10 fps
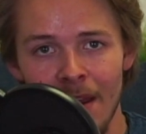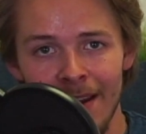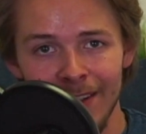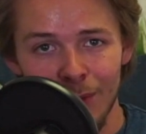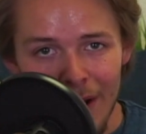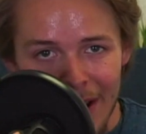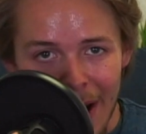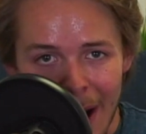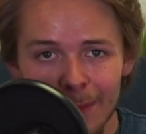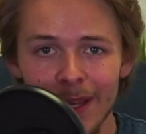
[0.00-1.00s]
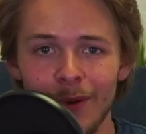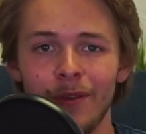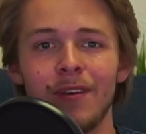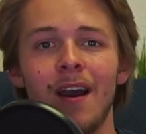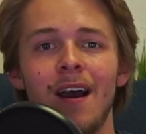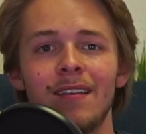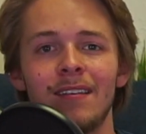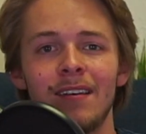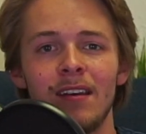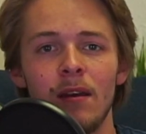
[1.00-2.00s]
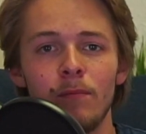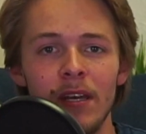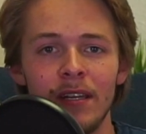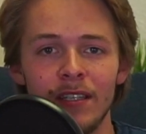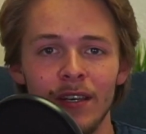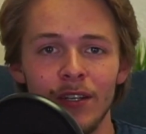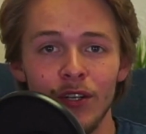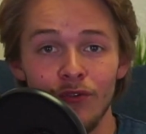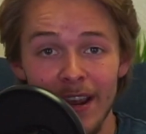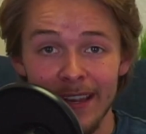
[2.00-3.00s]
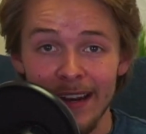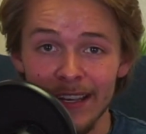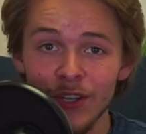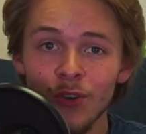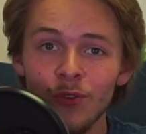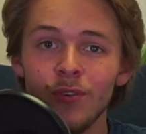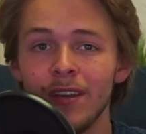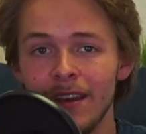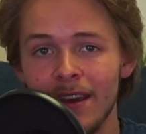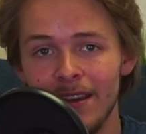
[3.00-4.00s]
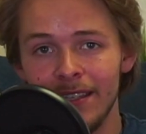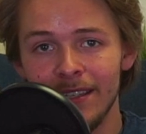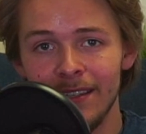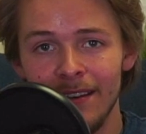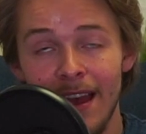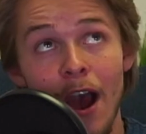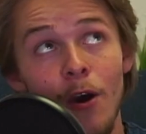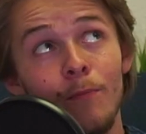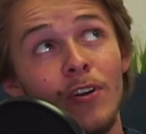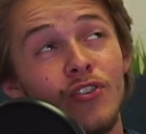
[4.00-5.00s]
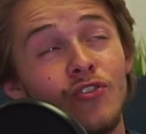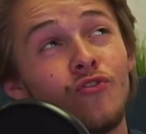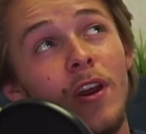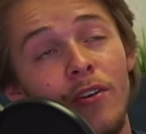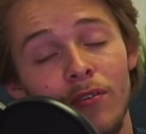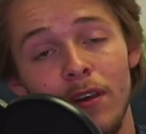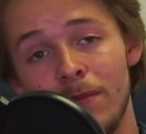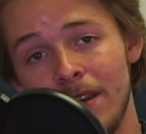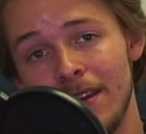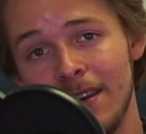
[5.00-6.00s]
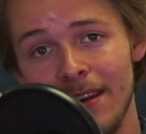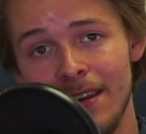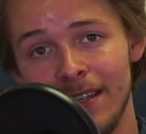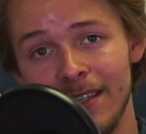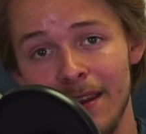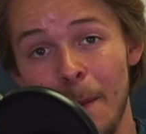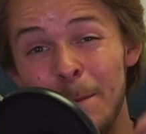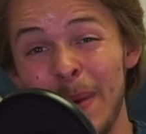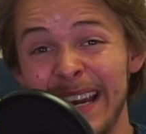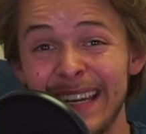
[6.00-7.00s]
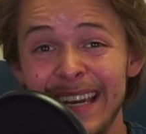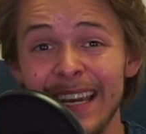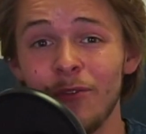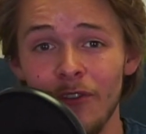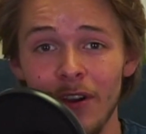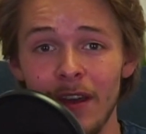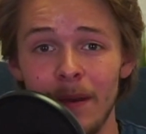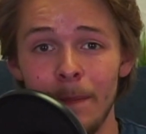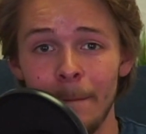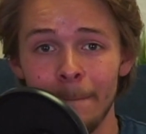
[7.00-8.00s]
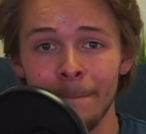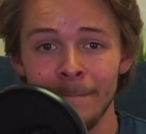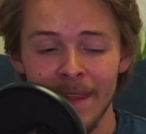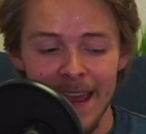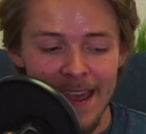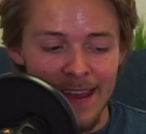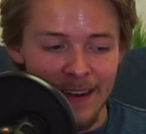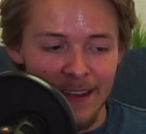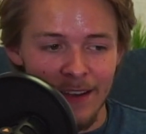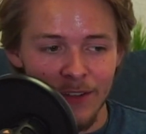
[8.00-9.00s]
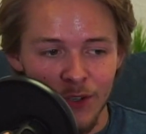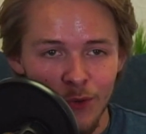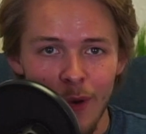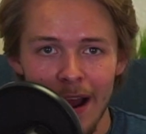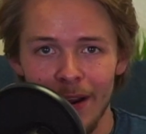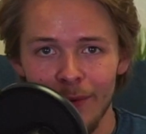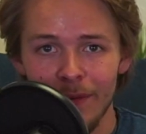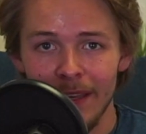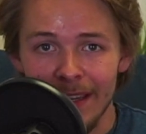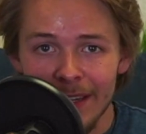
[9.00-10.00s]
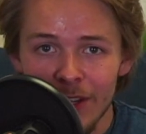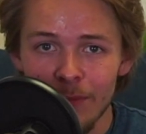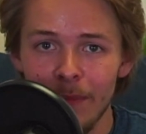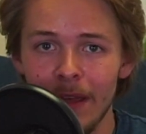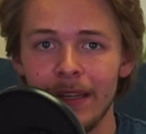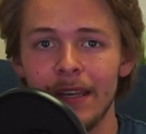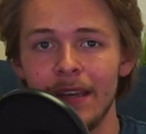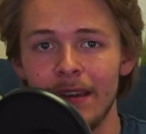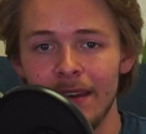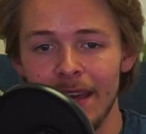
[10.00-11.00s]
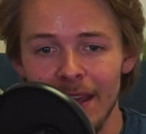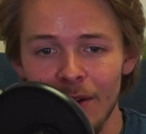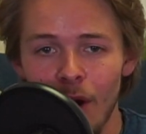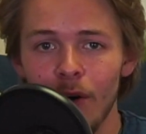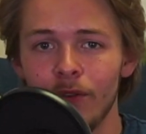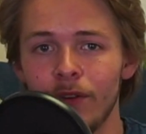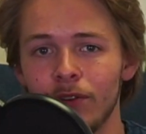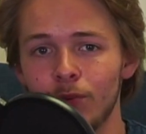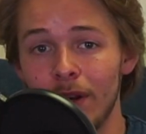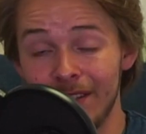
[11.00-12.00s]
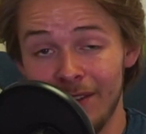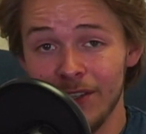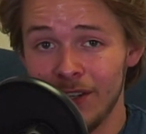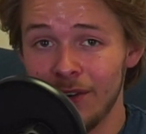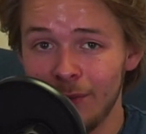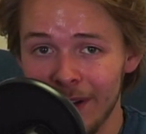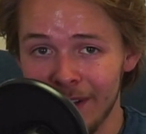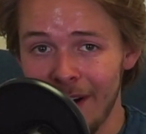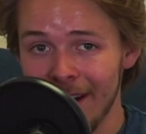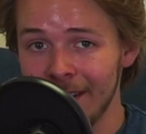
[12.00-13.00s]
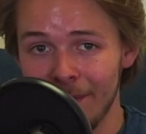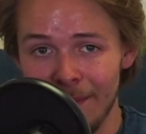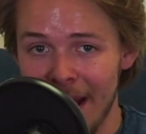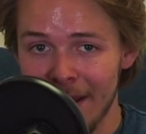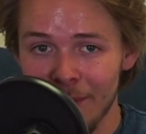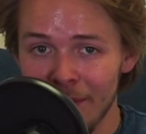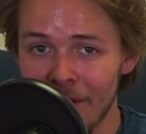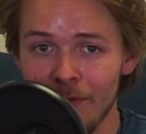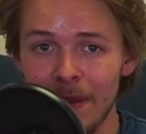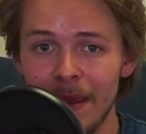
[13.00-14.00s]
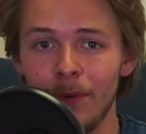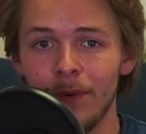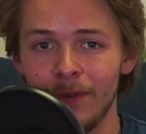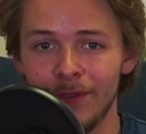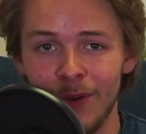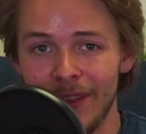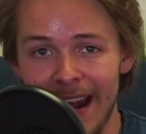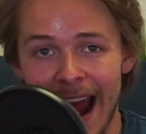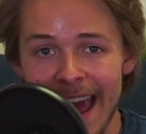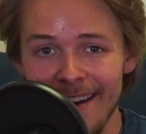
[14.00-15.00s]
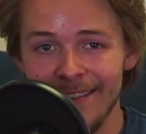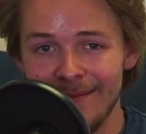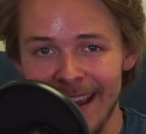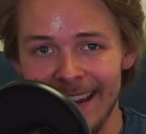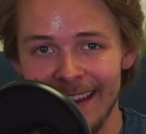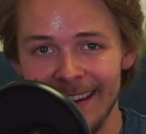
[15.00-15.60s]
To walk humbly with God means to recognize who he is, how much greater than me he is, my need for him, and to walk in humility in all those ways. And also when talking about it with other people, knowing that I haven't made it.